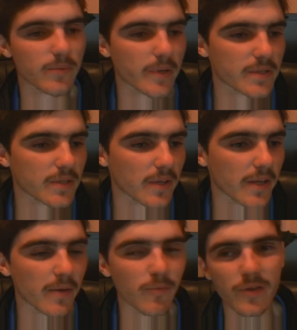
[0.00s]
recently,
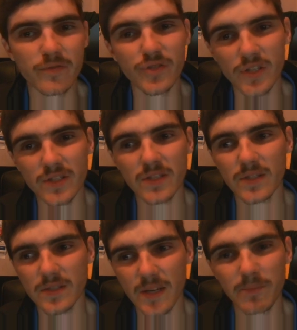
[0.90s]
it would have just
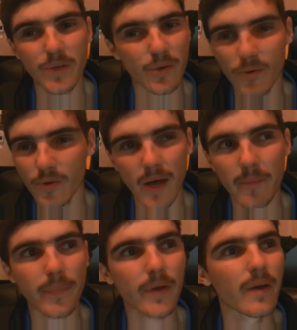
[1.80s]
summed it all up
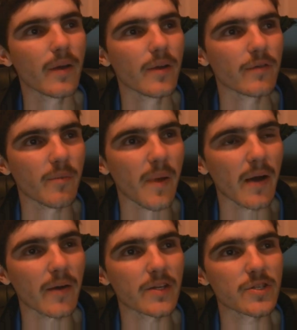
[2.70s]
for
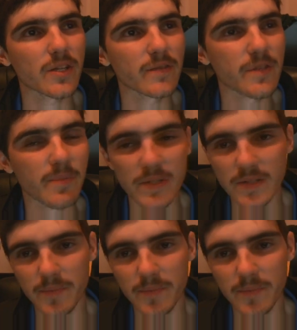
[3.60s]
Mal Hinchcliffe to miss the